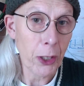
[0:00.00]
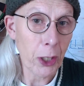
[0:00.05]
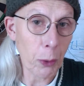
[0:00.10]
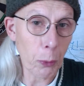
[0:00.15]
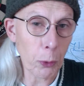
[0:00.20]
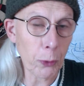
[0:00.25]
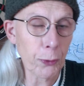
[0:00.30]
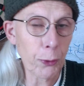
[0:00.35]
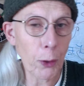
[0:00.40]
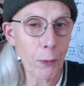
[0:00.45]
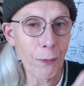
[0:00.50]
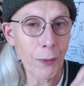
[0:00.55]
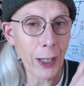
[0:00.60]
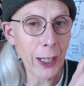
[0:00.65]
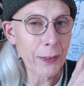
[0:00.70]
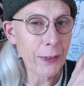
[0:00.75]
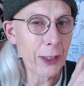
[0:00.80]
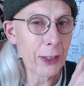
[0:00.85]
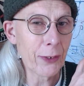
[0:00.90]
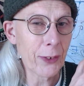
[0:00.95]
You also
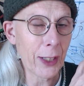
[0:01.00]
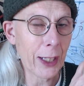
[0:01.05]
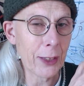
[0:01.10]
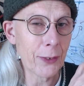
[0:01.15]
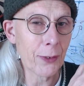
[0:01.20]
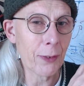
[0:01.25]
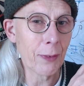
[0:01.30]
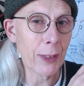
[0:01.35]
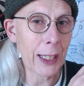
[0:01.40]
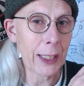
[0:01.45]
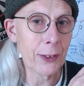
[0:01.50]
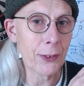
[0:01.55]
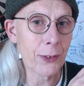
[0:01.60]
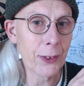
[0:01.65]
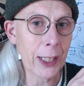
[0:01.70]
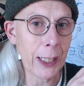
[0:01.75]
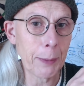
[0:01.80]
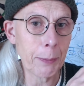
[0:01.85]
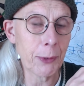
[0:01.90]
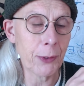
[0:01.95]
find these kinds of
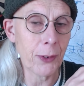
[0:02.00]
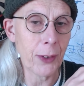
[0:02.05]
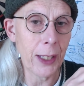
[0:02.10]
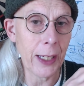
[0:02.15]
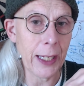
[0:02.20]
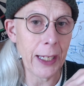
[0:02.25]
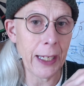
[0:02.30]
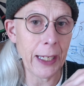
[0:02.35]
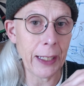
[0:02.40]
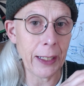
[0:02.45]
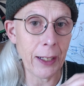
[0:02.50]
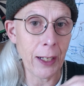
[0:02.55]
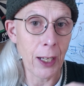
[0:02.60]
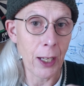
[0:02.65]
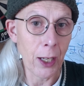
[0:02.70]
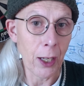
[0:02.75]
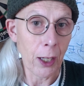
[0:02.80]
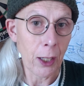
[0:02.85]
landscapes in